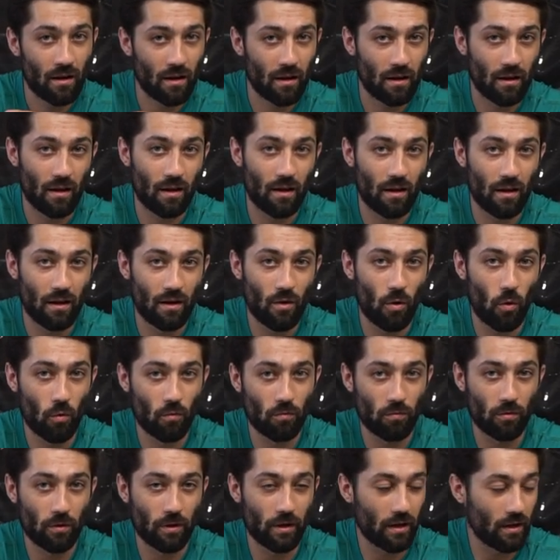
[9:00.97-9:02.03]
and
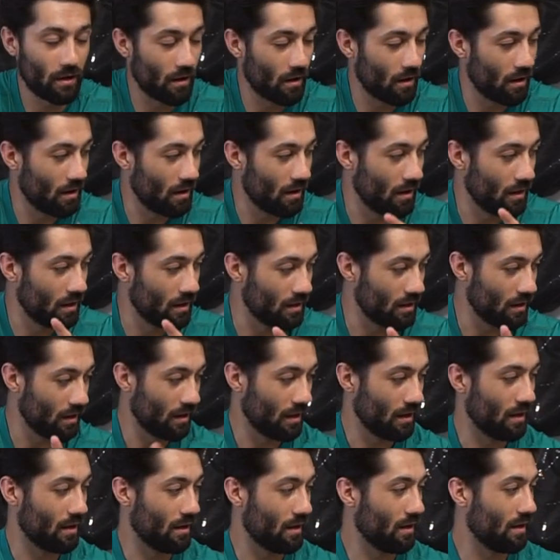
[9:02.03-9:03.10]
hopefully
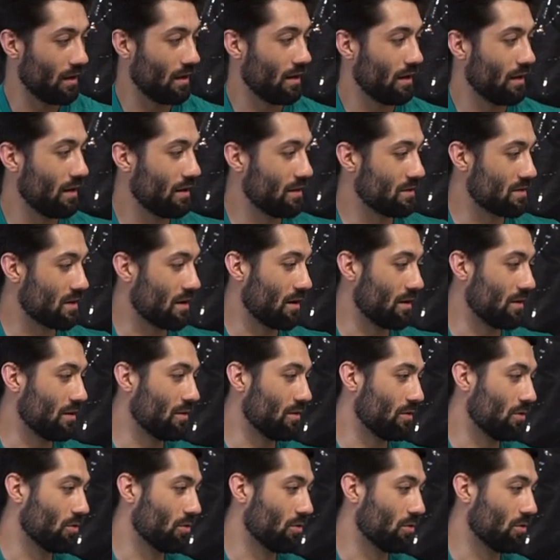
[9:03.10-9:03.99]
it is on